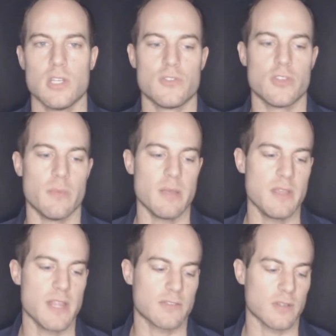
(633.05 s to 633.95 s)
so
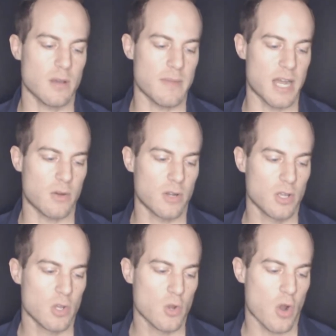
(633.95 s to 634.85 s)
maybe that's about
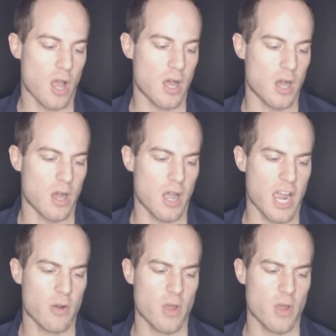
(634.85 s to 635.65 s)
how